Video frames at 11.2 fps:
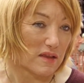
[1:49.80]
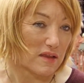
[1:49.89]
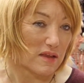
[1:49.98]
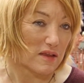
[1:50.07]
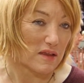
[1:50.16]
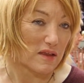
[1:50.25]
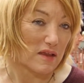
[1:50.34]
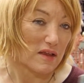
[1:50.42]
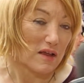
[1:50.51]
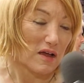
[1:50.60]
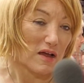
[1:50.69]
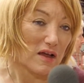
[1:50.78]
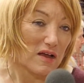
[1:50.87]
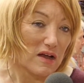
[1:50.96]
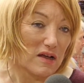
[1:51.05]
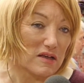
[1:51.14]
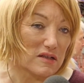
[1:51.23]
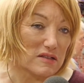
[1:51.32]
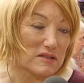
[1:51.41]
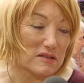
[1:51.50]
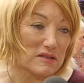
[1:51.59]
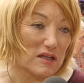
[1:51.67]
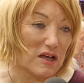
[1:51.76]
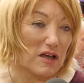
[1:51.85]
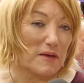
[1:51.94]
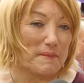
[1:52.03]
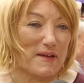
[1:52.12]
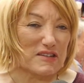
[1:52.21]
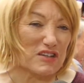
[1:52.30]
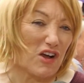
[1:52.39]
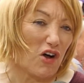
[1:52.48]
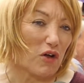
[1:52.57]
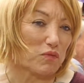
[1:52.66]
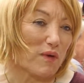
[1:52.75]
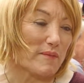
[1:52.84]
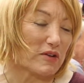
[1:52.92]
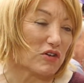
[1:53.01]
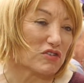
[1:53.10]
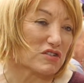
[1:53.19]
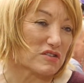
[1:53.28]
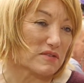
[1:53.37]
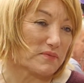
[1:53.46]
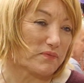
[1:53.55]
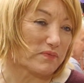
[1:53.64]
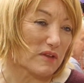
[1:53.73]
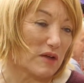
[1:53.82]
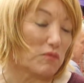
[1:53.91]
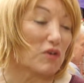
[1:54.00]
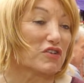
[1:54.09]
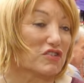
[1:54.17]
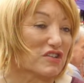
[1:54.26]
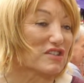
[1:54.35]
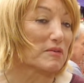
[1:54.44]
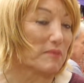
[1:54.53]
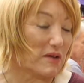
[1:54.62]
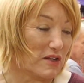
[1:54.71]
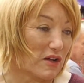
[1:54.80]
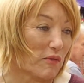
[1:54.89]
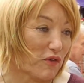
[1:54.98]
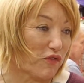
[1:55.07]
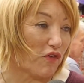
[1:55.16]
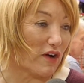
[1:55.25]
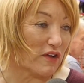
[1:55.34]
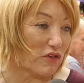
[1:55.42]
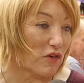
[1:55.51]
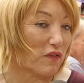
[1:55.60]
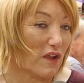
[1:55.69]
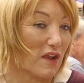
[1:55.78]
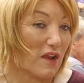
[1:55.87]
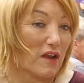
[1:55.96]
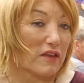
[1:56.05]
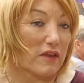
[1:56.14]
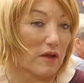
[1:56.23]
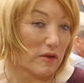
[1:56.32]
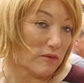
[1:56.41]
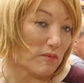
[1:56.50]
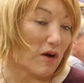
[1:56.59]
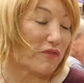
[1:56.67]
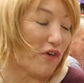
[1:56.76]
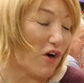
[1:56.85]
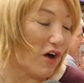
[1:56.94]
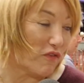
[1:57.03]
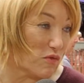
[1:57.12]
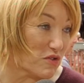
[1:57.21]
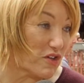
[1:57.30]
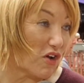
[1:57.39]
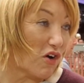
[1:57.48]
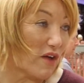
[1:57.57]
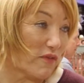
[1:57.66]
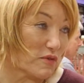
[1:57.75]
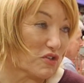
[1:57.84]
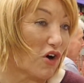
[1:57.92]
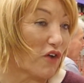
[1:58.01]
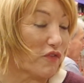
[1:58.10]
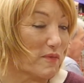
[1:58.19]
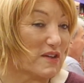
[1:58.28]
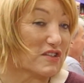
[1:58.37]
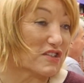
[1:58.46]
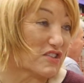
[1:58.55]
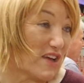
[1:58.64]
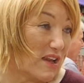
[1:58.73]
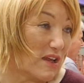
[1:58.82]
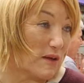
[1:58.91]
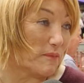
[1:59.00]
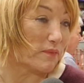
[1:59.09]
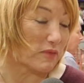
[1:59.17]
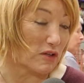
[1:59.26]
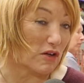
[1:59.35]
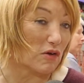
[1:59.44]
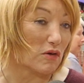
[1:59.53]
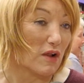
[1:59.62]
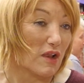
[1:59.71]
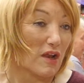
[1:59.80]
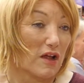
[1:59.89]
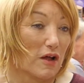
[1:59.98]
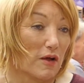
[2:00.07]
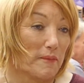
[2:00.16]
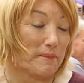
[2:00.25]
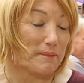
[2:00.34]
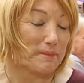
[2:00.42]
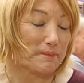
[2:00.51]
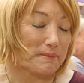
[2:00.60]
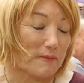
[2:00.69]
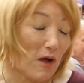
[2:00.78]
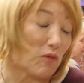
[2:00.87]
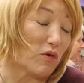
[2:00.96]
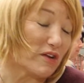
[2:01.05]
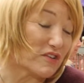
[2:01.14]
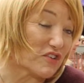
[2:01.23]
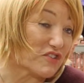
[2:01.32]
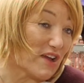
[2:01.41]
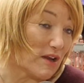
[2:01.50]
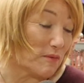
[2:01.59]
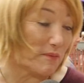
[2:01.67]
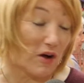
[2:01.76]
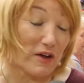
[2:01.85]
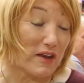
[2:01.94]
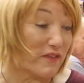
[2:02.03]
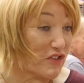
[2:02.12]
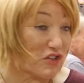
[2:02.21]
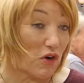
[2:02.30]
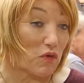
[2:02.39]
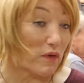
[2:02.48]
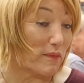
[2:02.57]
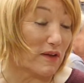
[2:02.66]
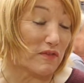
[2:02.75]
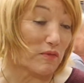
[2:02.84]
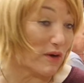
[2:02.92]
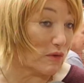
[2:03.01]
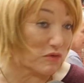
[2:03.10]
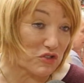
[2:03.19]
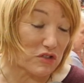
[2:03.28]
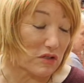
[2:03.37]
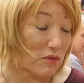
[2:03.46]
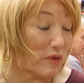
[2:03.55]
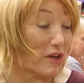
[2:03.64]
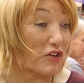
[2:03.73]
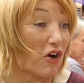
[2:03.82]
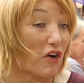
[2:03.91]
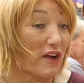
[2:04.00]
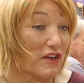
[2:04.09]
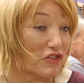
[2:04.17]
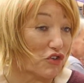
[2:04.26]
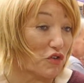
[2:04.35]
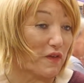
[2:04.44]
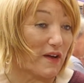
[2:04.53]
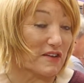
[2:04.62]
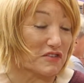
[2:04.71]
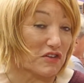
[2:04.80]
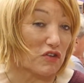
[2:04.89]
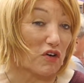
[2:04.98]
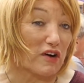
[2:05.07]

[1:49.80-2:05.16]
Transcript: positive? Um, that's a hard one, because it wasn't just the media I was frightened of. Uh, my father was alive. It was hard for me to tell him, you know, um, I wanted to tell him, but I never told him, even when he was when he died in two thousand